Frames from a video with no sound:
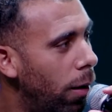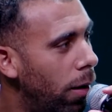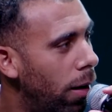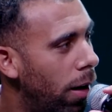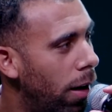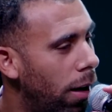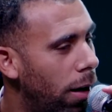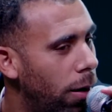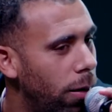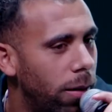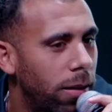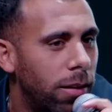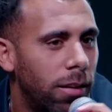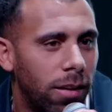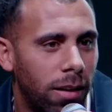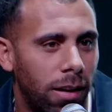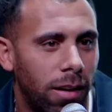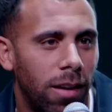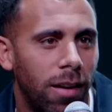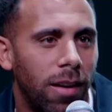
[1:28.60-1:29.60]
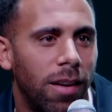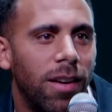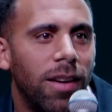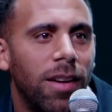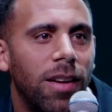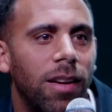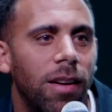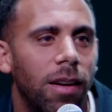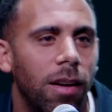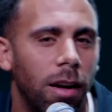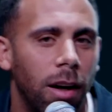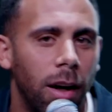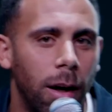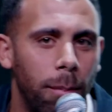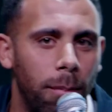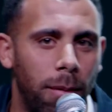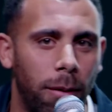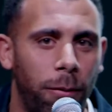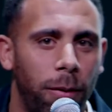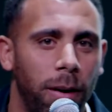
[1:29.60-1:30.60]
Hello.
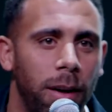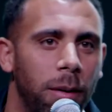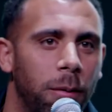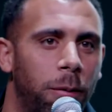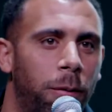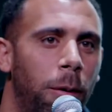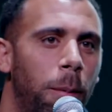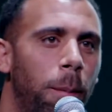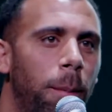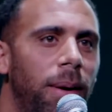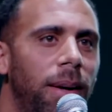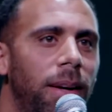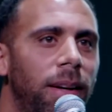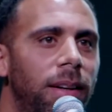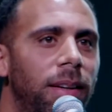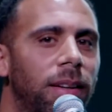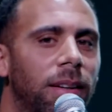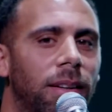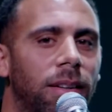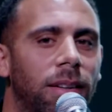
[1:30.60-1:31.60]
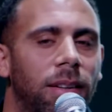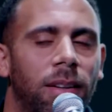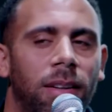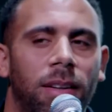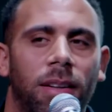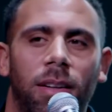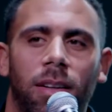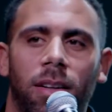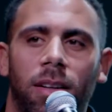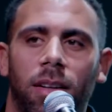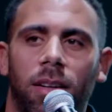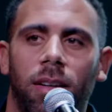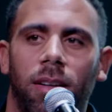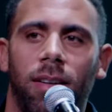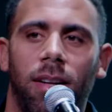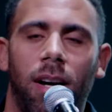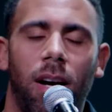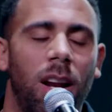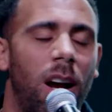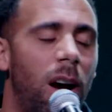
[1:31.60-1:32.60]
I think for me,
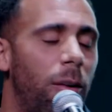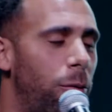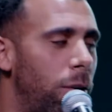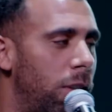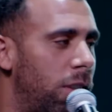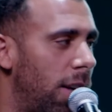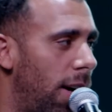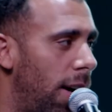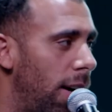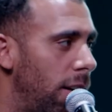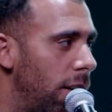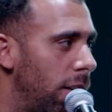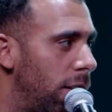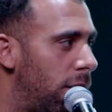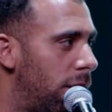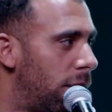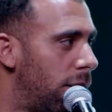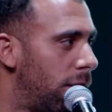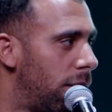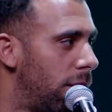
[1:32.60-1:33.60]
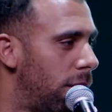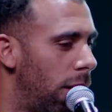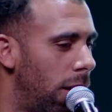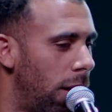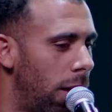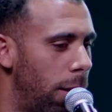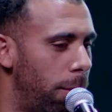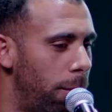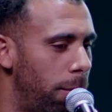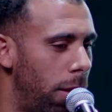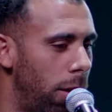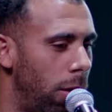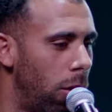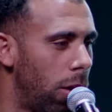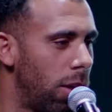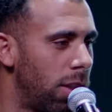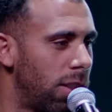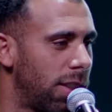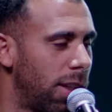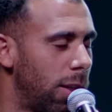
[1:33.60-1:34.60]
now that I've retired, a lot
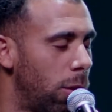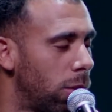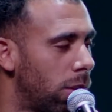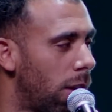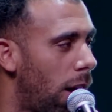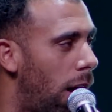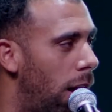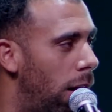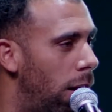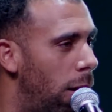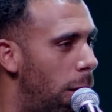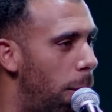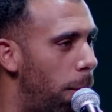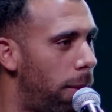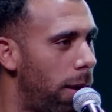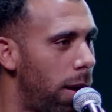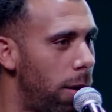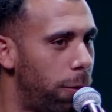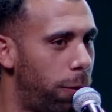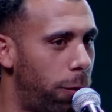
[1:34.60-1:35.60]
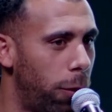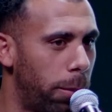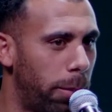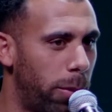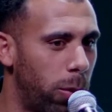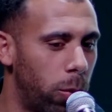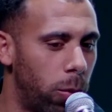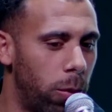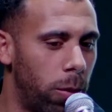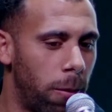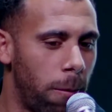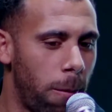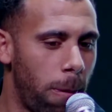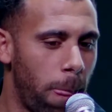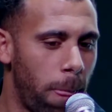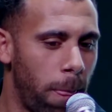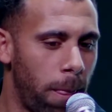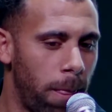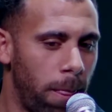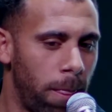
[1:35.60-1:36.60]
of the skills that I learnt playing football,
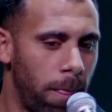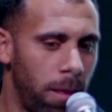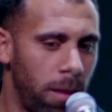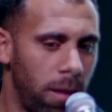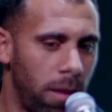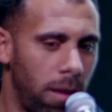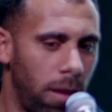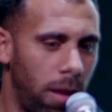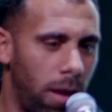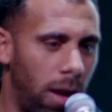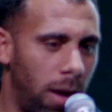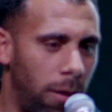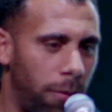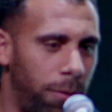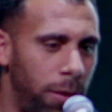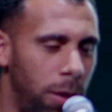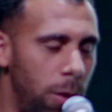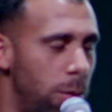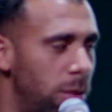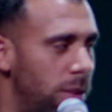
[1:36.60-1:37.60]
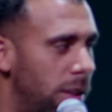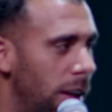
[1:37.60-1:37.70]
I've used